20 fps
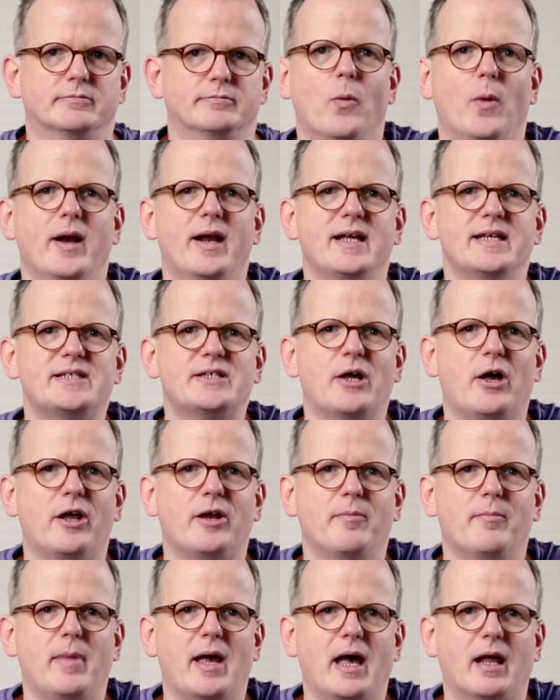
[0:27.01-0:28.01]
When I saw the
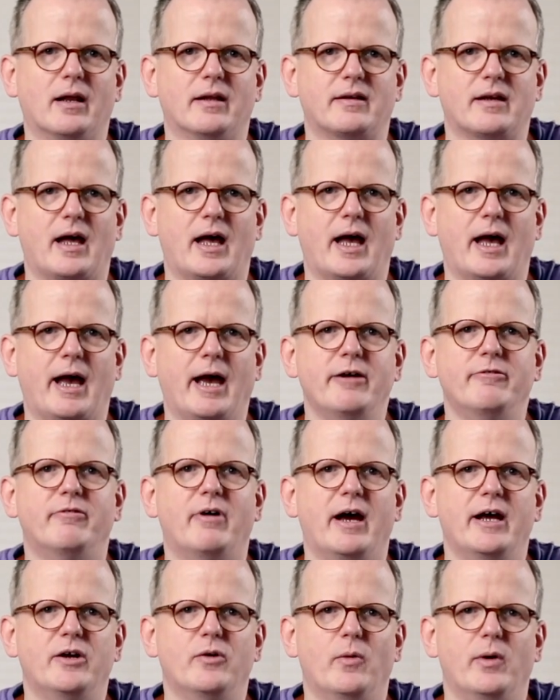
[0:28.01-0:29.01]
mallet, I
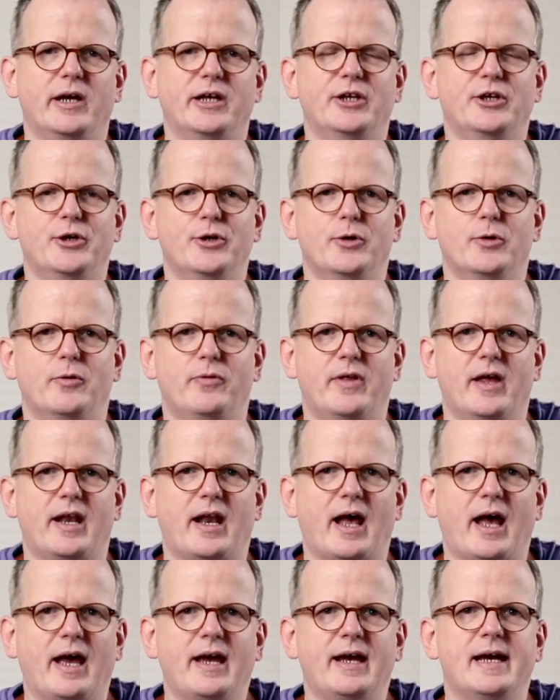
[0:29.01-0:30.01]
right away knew that
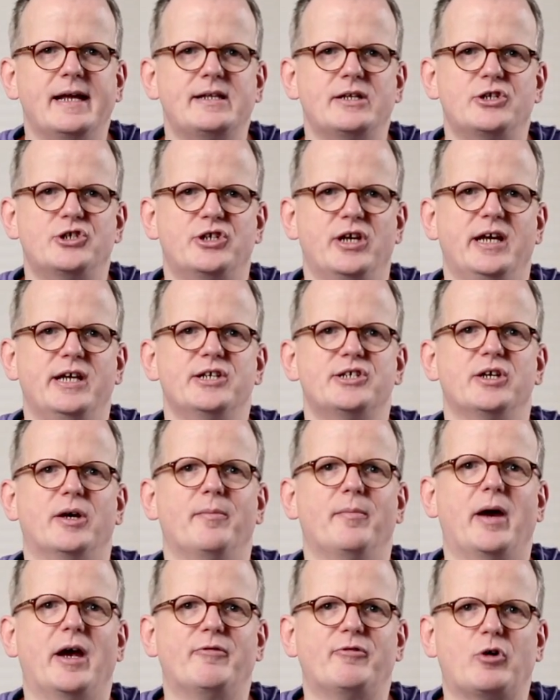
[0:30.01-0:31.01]
I had to change up
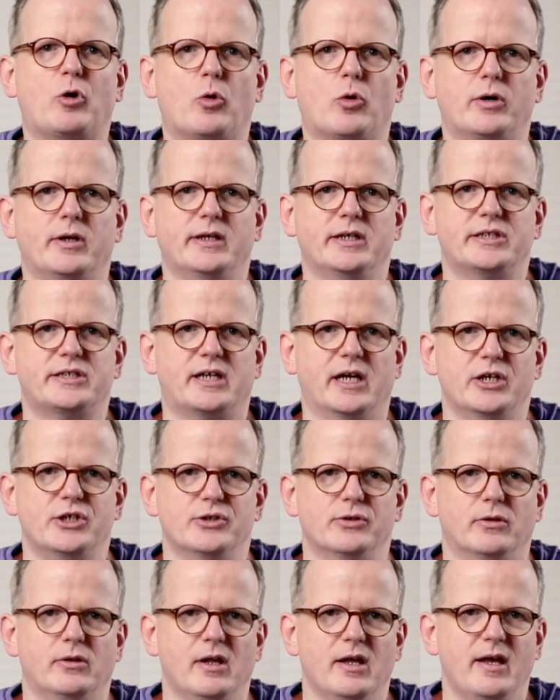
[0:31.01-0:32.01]
my recording
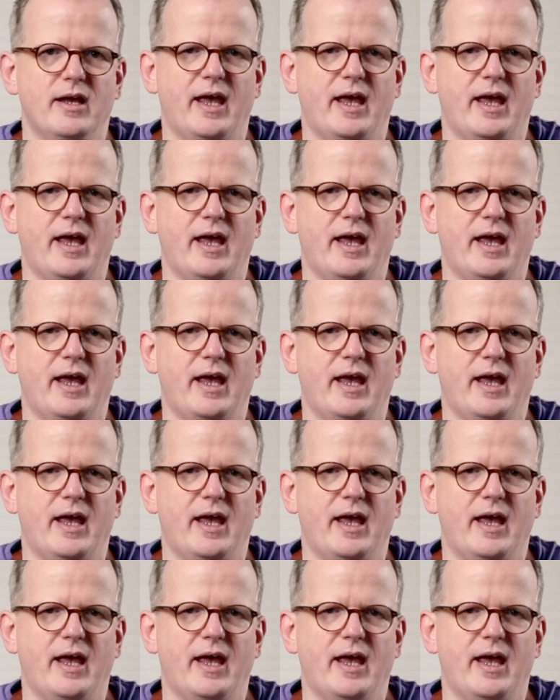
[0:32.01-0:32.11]
schedule